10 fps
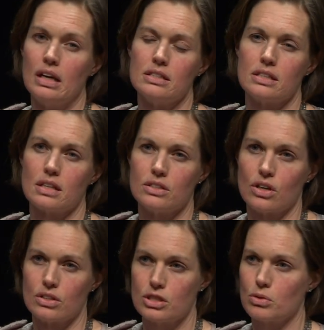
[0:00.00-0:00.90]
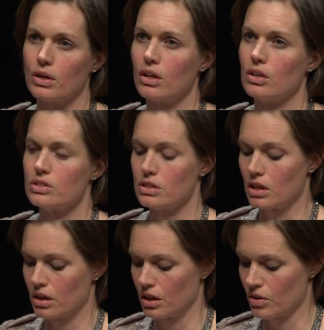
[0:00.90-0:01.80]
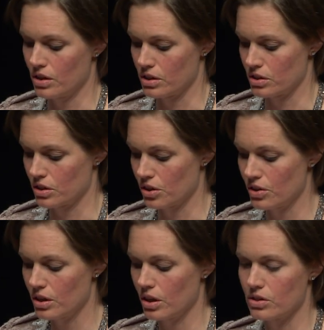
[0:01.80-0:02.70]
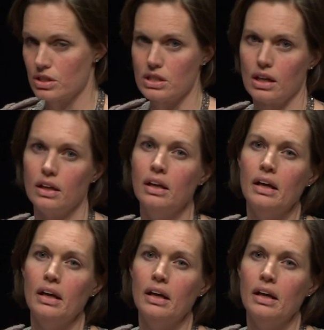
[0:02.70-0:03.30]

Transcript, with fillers: As I said, starts at $20 a ton, increases to $30 a ton,